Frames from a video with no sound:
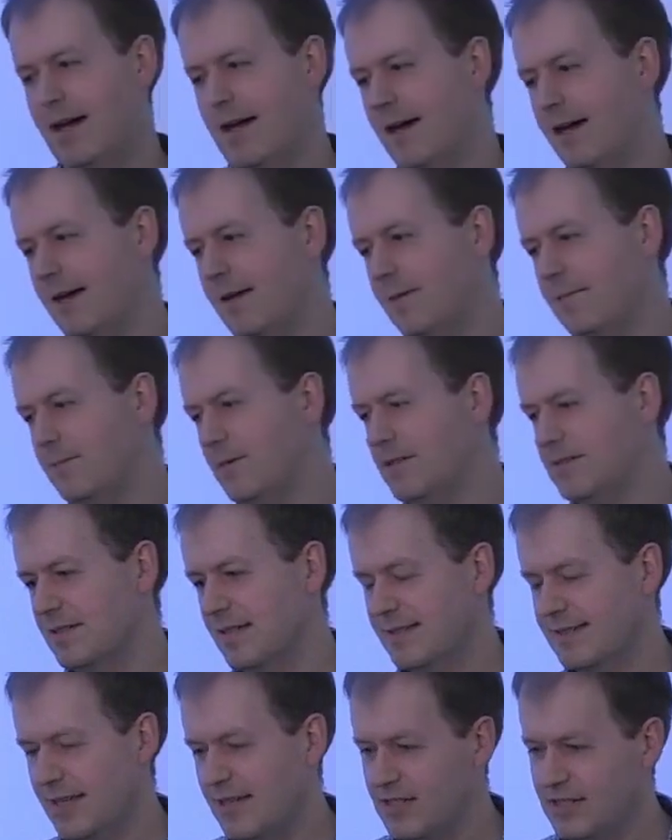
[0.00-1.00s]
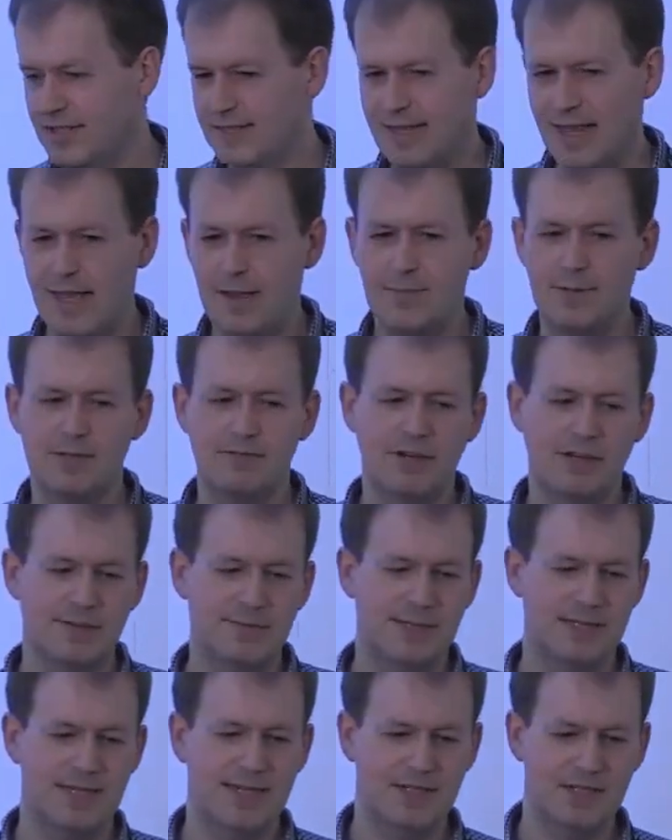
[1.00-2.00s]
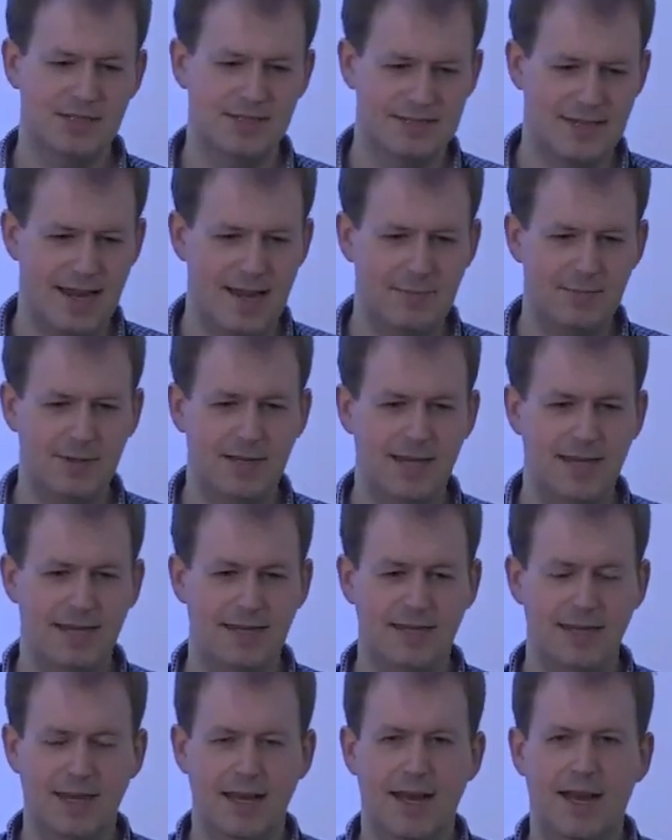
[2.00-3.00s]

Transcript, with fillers: um, personalization is happening, recommendation is happening,